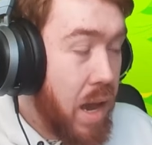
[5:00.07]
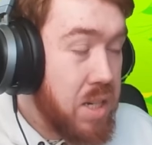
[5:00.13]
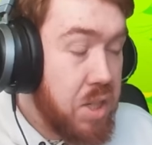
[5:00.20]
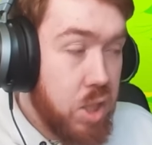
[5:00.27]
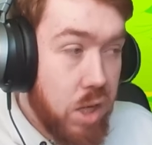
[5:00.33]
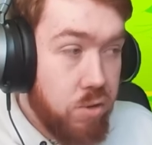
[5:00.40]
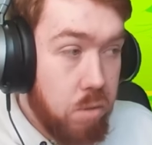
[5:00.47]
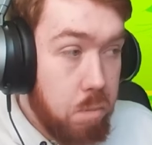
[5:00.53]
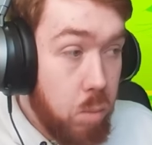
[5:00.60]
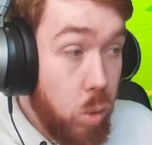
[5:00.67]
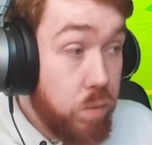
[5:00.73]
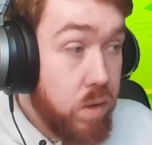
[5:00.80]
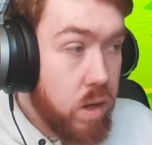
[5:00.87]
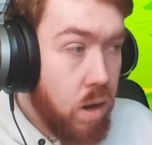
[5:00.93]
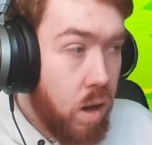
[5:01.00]
actually does
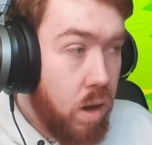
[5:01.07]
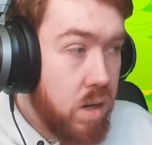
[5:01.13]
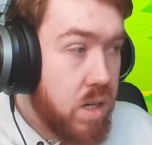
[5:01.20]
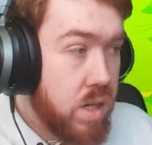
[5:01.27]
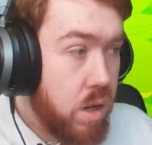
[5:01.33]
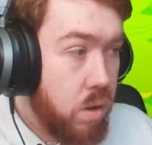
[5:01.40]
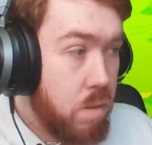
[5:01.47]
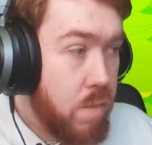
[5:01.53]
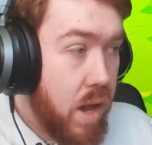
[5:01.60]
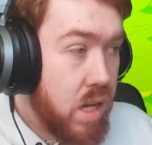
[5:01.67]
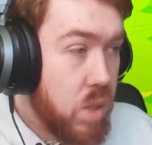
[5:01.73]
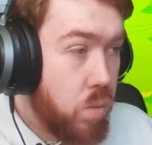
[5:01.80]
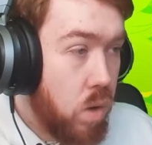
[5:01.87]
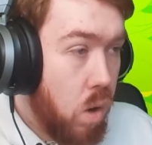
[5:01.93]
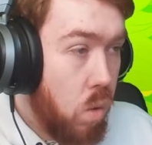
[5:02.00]
remove the card, so you might
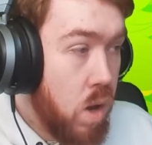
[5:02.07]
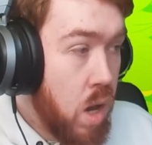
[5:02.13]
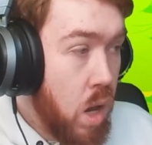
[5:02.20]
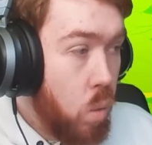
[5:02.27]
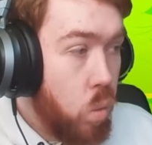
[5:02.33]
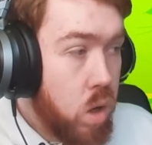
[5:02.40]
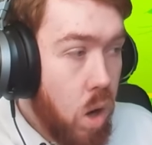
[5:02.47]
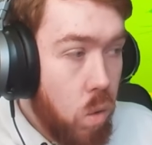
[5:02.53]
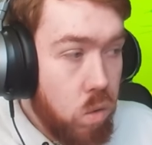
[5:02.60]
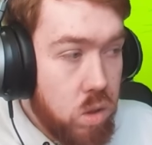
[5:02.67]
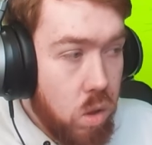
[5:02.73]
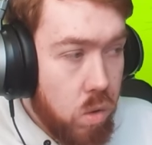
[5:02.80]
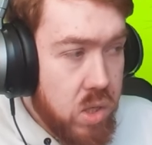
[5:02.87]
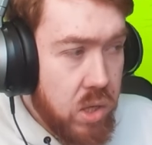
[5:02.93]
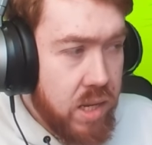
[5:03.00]
as well. We're going
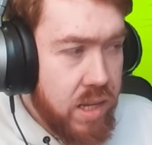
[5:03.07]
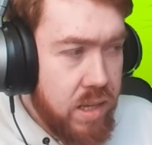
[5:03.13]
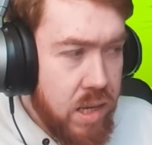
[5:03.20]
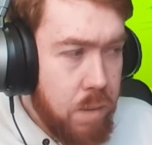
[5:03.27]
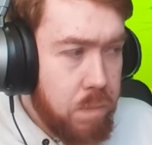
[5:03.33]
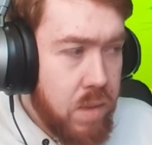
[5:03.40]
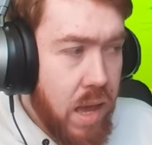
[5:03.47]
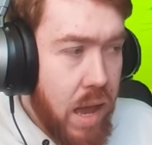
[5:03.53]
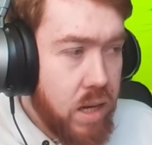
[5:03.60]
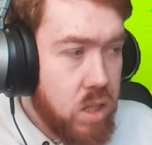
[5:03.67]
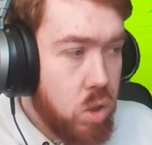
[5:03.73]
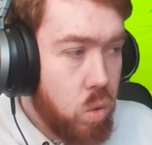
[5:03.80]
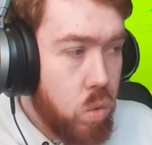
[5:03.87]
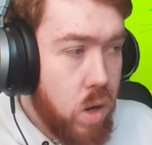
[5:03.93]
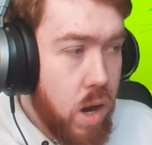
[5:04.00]
to also keep the
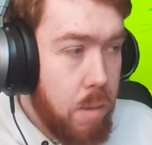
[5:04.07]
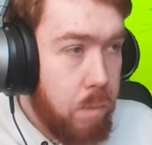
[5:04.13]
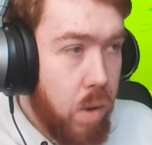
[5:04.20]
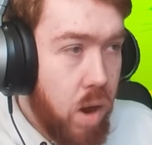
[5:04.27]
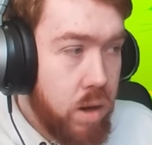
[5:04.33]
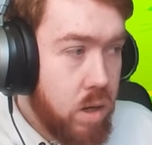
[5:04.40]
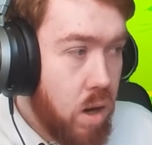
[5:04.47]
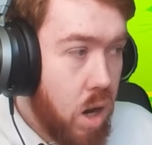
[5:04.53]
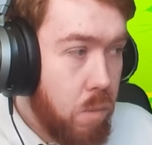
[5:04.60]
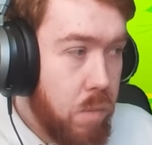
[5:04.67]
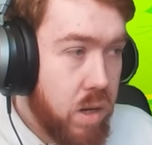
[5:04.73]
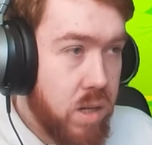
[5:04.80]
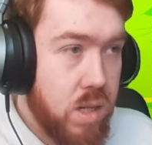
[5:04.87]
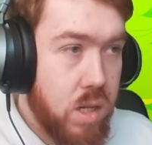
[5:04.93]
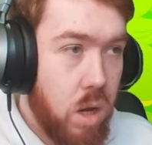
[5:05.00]
actual Barn card,
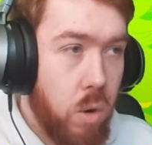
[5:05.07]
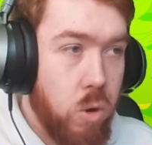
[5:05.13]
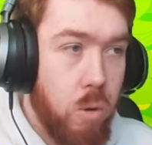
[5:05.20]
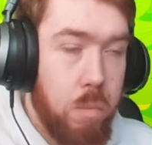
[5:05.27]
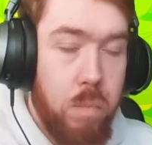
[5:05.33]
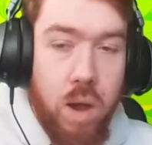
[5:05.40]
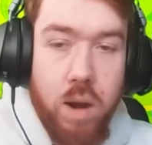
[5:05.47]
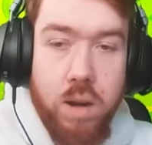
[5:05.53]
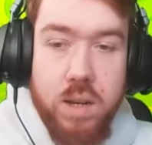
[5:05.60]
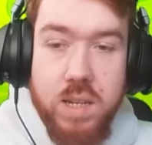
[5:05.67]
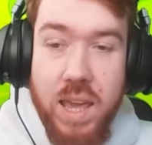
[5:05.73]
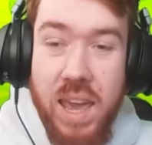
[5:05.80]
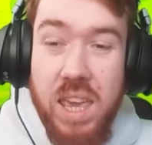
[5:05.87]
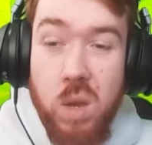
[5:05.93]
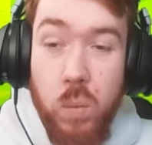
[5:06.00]
because although Barn's
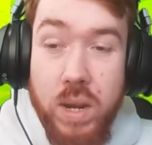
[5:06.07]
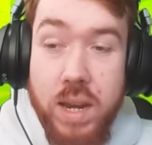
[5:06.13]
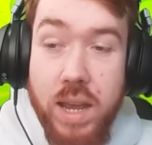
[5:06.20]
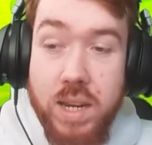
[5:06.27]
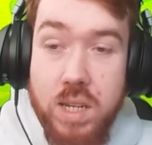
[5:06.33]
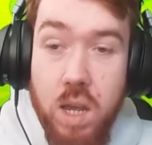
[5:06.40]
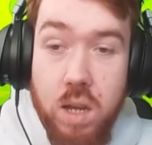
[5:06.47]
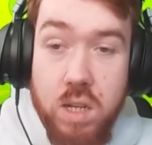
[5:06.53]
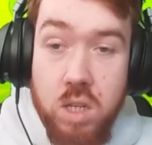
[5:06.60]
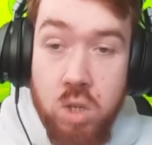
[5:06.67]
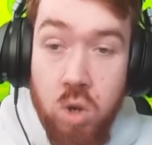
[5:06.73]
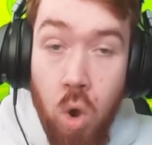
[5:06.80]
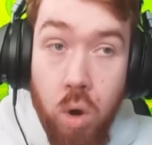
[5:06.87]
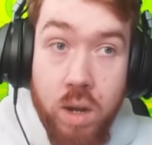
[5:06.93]
AoE next turn's not